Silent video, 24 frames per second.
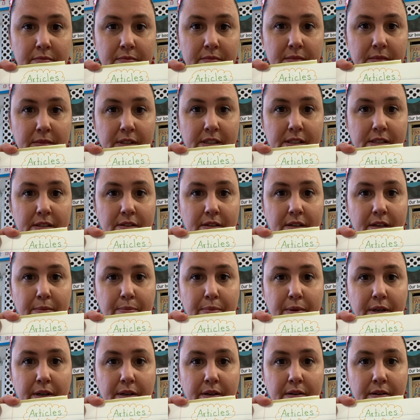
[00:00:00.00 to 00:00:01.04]
Let's look up
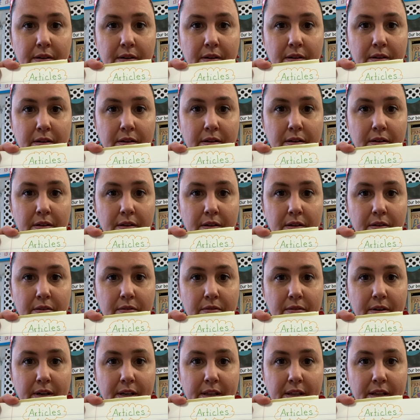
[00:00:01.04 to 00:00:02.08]
here.
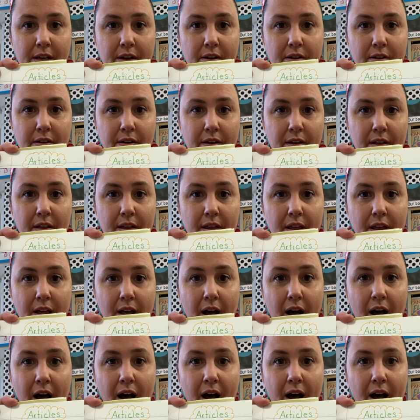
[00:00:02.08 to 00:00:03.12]
Right there.
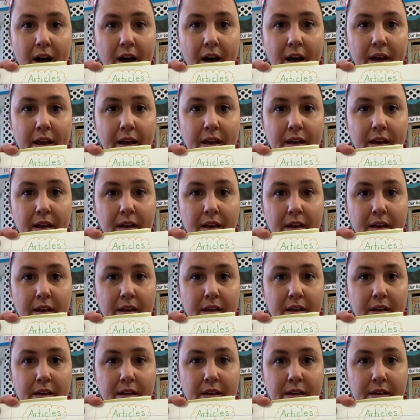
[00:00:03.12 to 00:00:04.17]
I
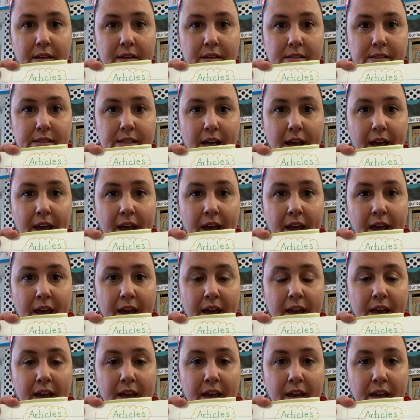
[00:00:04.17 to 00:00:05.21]
is
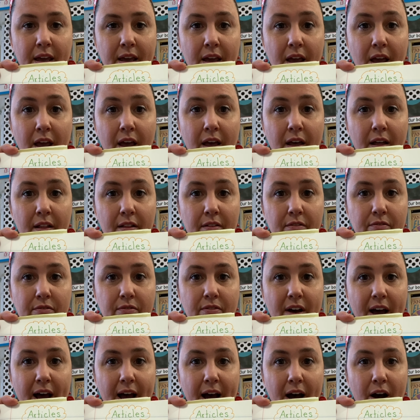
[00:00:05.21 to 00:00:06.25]
a
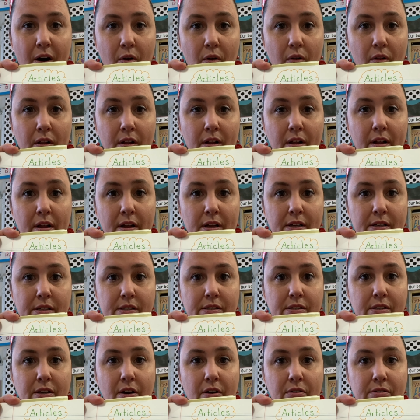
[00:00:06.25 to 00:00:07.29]
vowel.
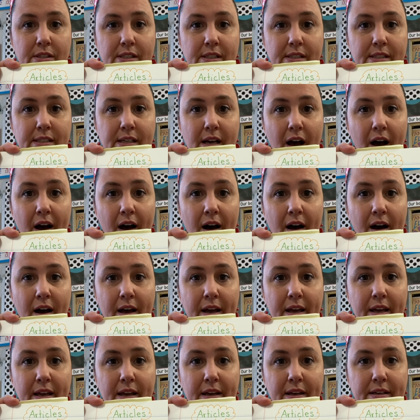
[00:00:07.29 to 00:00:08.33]
So since
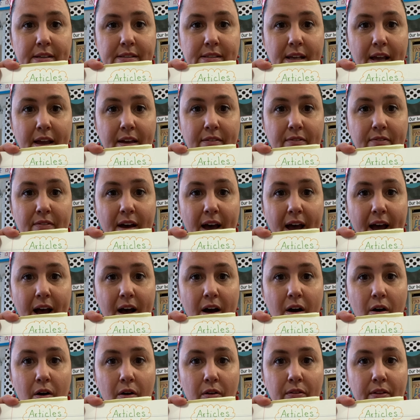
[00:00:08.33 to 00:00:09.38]
I is a
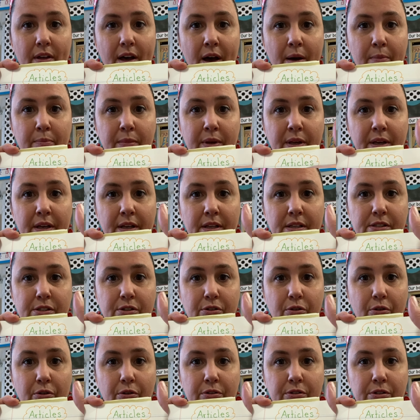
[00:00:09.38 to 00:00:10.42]
vowel, that means you're
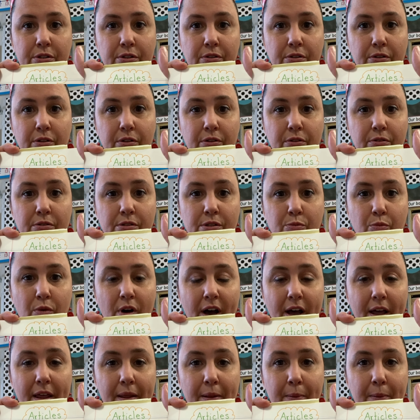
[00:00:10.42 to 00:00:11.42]
going to use what?